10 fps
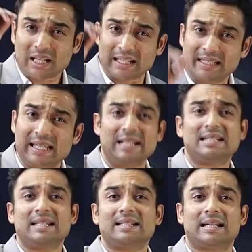the
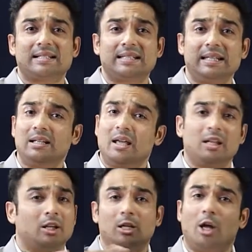ulcers are
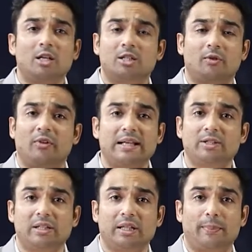seen, the loss of
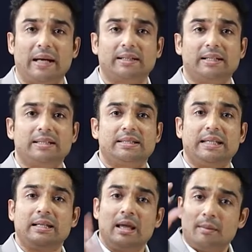vascular pattern is
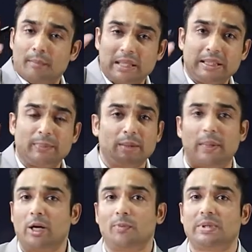seen, multiple
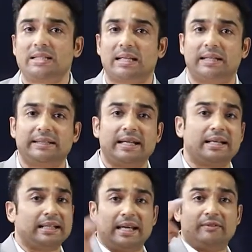biopsies are
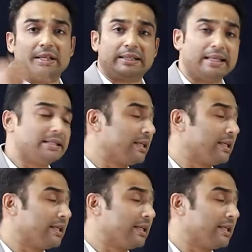taken every 10